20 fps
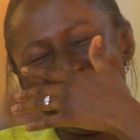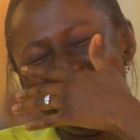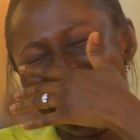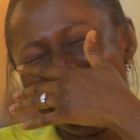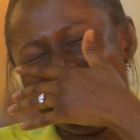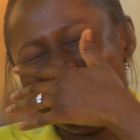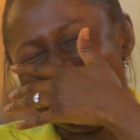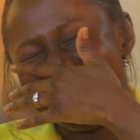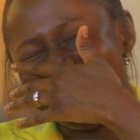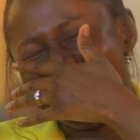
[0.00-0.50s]

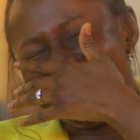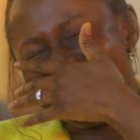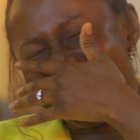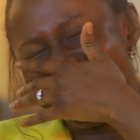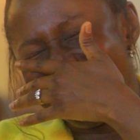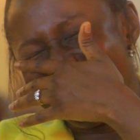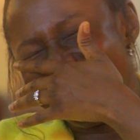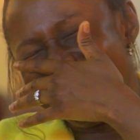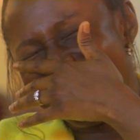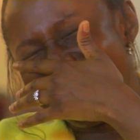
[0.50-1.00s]
is like,
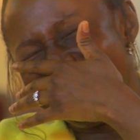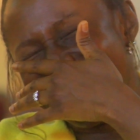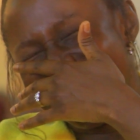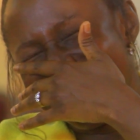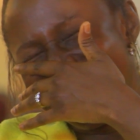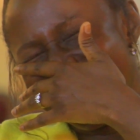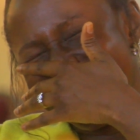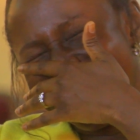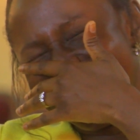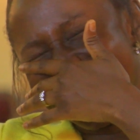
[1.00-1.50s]

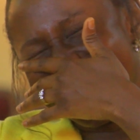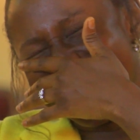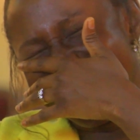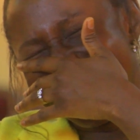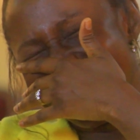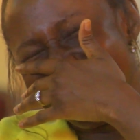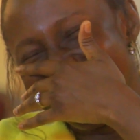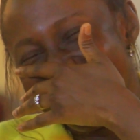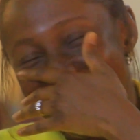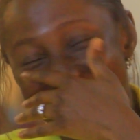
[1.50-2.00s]

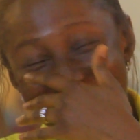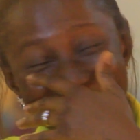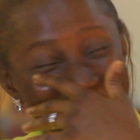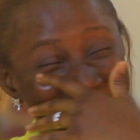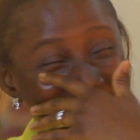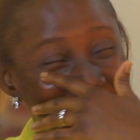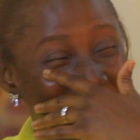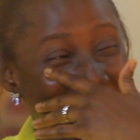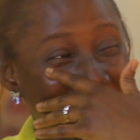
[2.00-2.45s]
what do you want?